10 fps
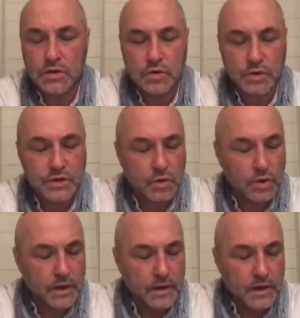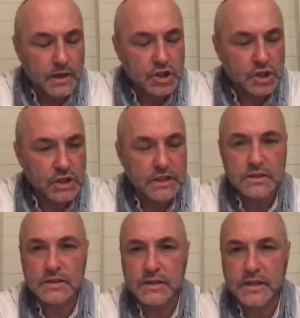story short, she
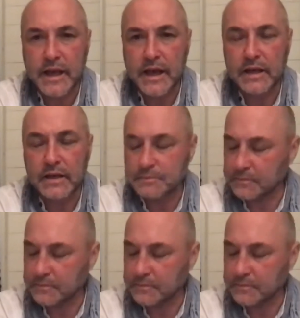said,